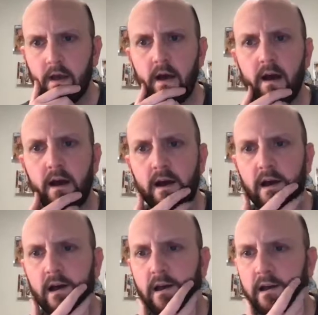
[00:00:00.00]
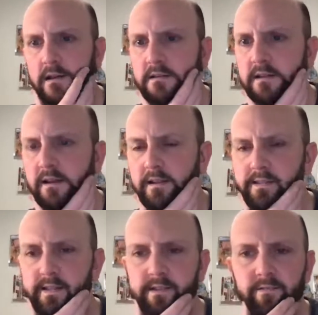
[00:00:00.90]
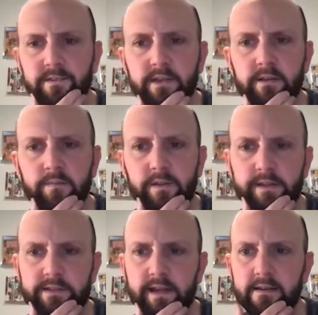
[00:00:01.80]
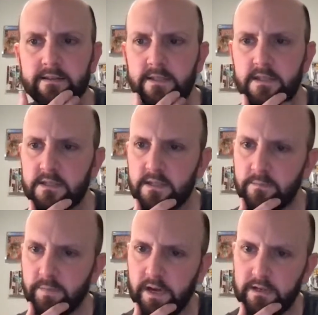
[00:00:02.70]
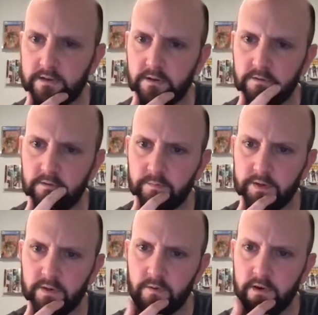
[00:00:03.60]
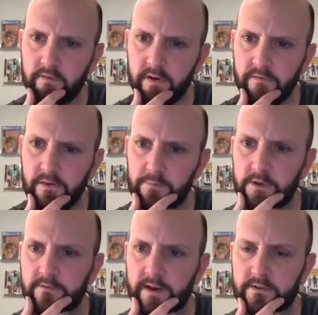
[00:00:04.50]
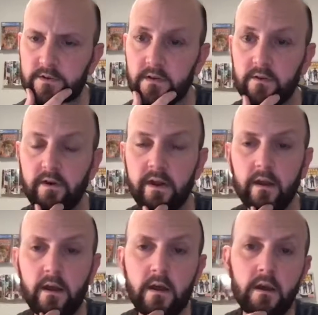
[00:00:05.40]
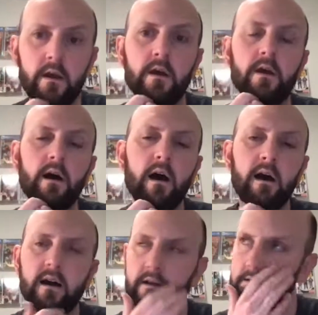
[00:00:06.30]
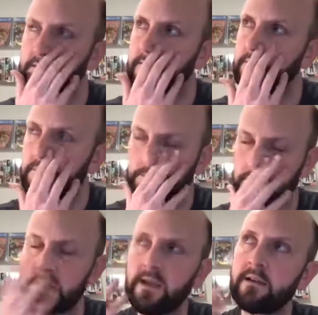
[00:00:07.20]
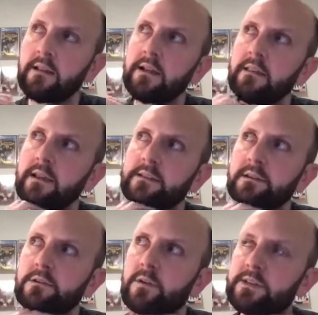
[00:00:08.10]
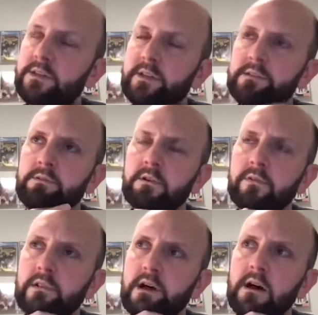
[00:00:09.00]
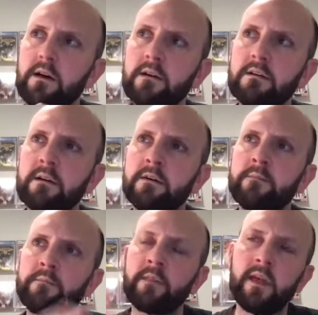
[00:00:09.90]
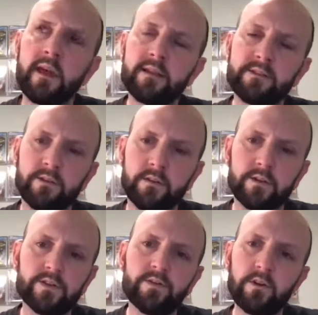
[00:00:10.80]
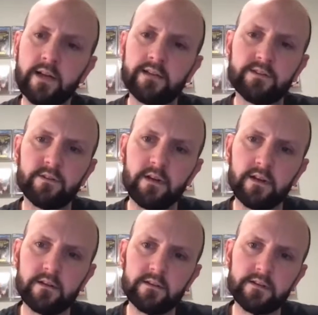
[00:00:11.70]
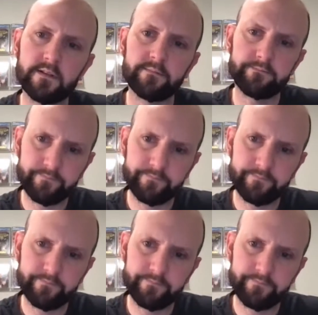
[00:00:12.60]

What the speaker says: DLE says if you send a book that's signed to CGC, but don't want it verified, will they factor it into the grade? DLE, that's a good question. It's sort of a long answer. The short answer is